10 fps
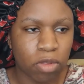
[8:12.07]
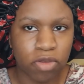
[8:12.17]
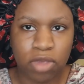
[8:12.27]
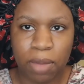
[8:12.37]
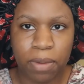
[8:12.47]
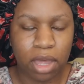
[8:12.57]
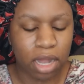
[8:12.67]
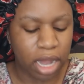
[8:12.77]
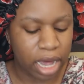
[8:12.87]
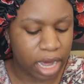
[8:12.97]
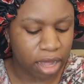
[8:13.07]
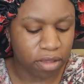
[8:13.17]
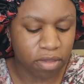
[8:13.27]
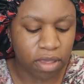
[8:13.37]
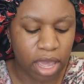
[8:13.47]
They're skipping
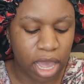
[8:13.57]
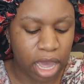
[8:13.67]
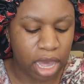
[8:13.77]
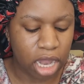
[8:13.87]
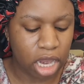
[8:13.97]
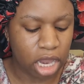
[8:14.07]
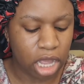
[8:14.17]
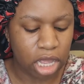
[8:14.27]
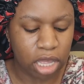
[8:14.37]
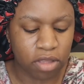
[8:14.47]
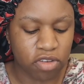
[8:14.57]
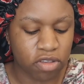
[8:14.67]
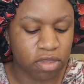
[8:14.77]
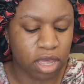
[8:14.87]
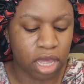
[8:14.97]
class, and he's
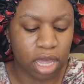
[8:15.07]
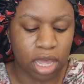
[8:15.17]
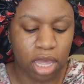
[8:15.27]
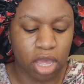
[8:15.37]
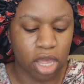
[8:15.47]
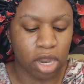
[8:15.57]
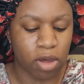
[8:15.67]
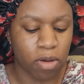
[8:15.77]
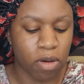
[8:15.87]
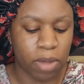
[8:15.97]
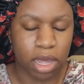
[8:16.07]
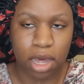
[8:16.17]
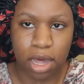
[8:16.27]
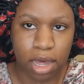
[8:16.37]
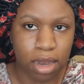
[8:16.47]
just like, you know, oh my
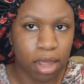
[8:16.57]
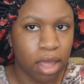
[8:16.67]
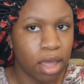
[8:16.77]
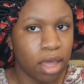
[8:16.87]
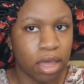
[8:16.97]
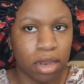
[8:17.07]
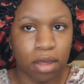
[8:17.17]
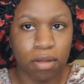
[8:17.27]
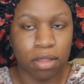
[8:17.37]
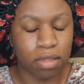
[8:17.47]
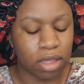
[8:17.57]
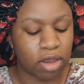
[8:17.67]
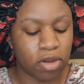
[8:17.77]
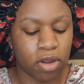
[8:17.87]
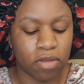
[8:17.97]
god, you know, this
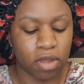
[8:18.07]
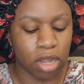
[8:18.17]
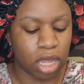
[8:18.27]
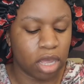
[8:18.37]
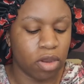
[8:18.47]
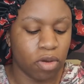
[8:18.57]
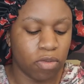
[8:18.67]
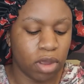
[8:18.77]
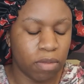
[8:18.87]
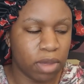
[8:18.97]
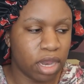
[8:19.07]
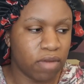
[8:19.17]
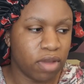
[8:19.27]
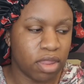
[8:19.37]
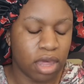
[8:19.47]
teacher is gonna like, you know, grill me and
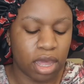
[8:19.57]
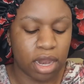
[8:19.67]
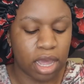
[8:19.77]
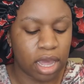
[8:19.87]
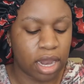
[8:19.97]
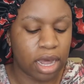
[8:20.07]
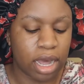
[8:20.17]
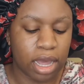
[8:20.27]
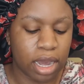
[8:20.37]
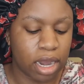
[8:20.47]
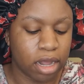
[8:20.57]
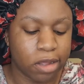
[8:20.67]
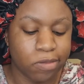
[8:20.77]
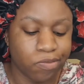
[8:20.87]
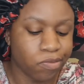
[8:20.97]
everything, and I gotta